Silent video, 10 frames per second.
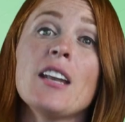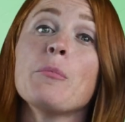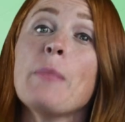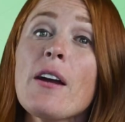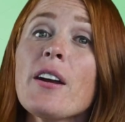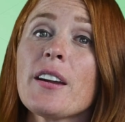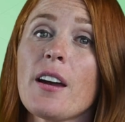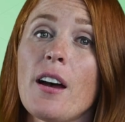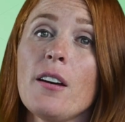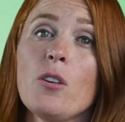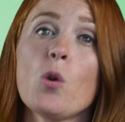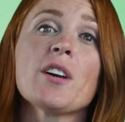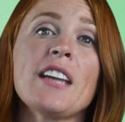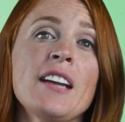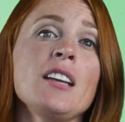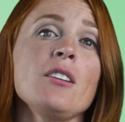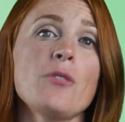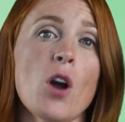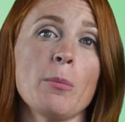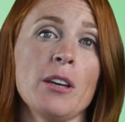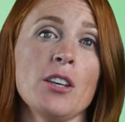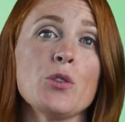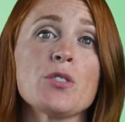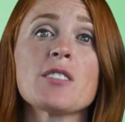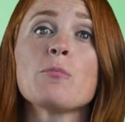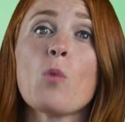In America, organic farming uses